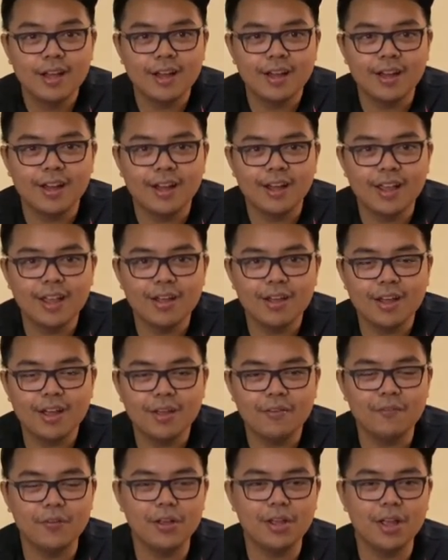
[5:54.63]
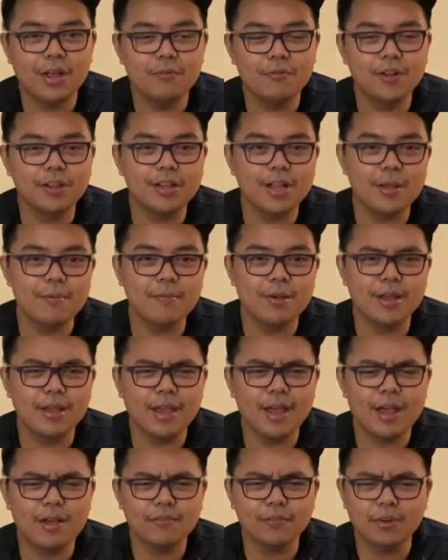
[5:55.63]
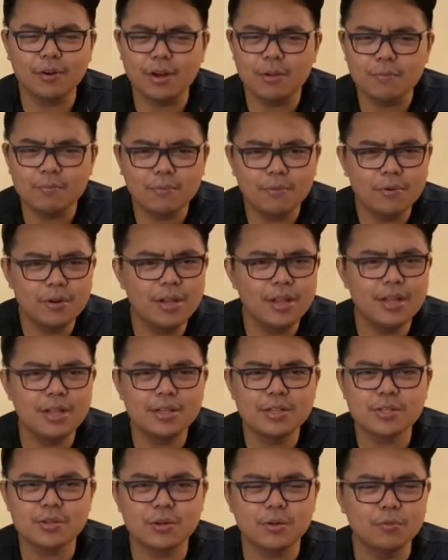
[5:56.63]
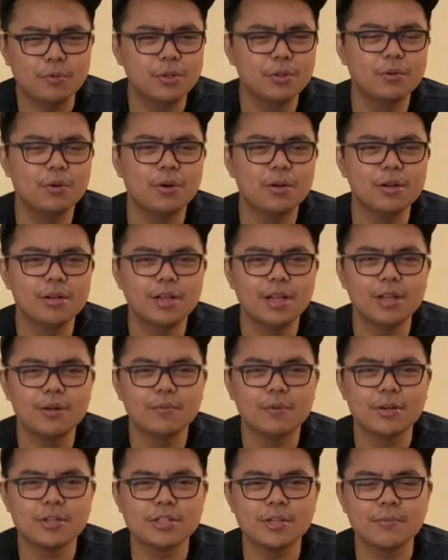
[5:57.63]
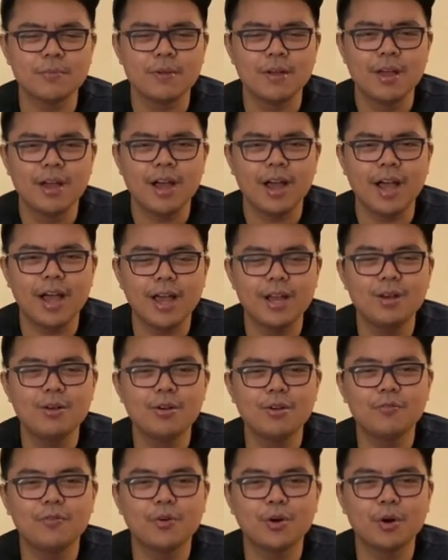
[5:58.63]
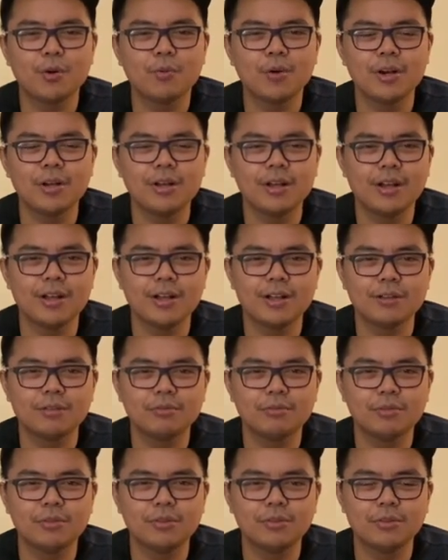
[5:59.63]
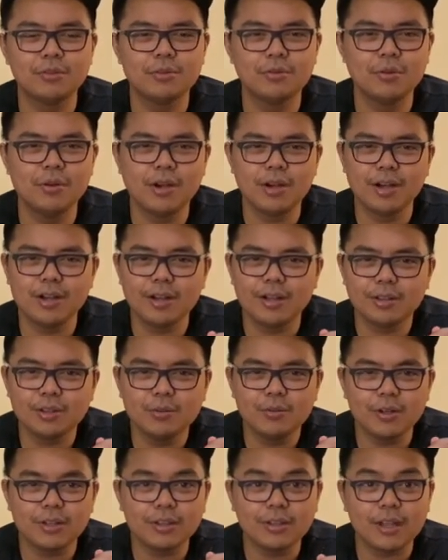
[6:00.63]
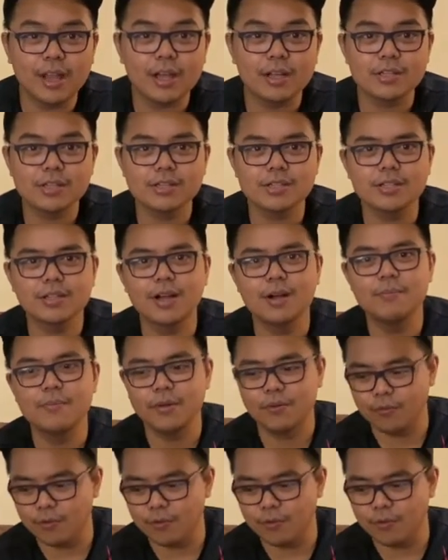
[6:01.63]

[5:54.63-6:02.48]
every time after I preach or we do online worship, I look forward to a text coming